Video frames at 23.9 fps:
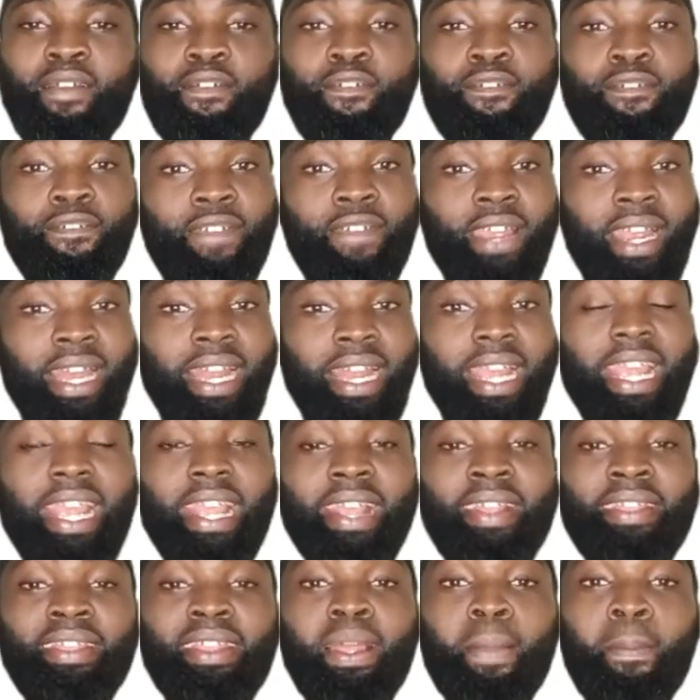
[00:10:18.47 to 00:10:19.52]
fill
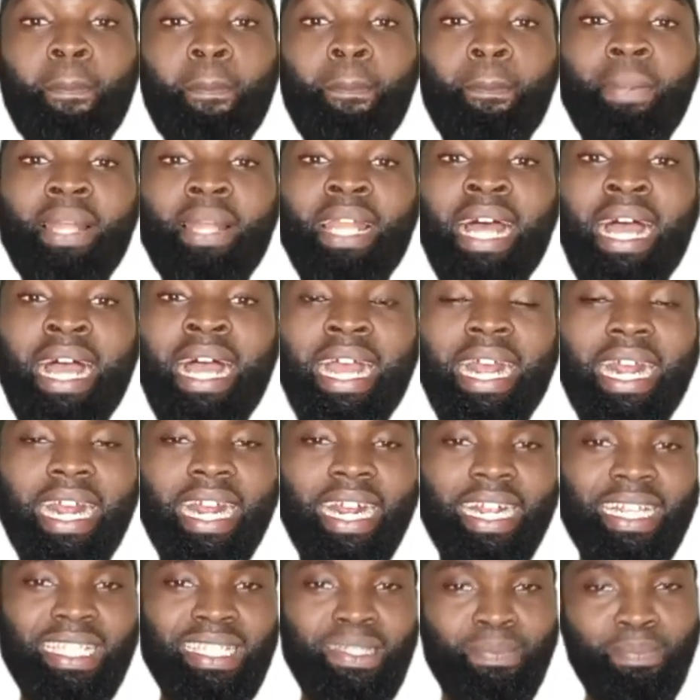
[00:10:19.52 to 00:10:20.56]
in the
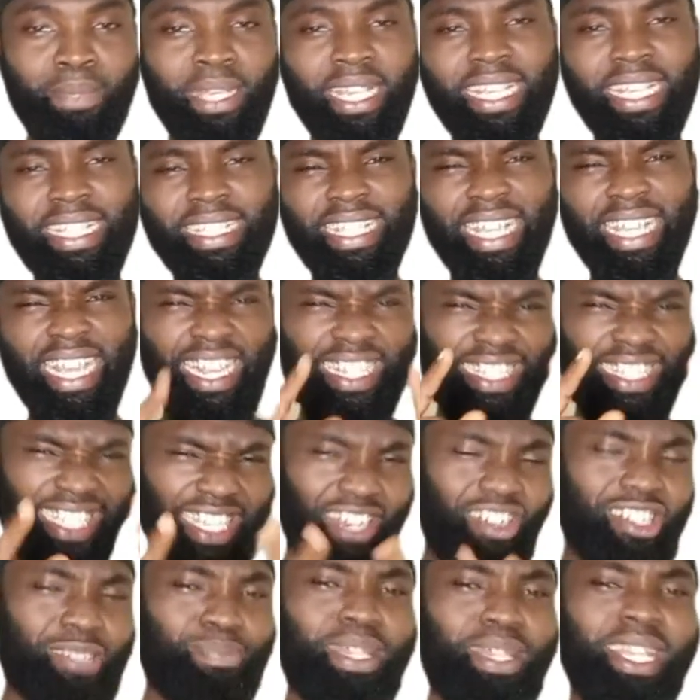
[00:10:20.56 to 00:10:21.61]
blank space.
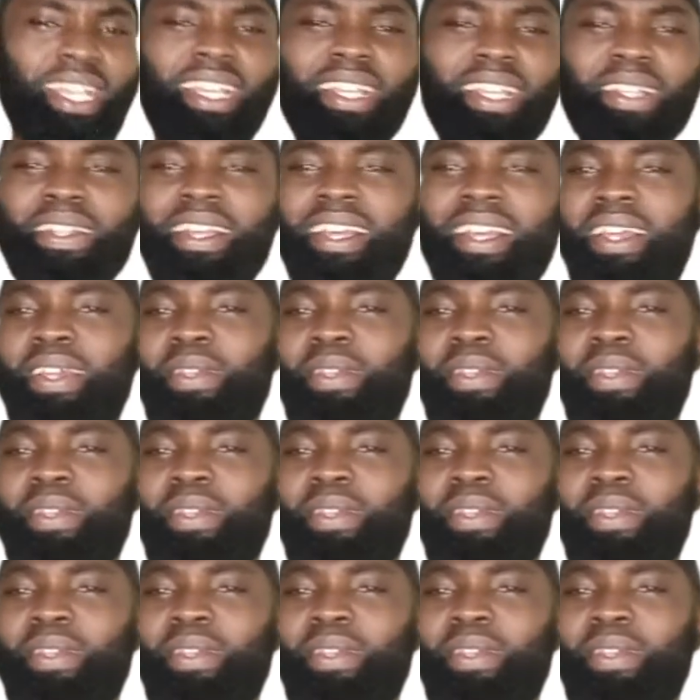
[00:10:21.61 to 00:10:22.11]
Excuse me.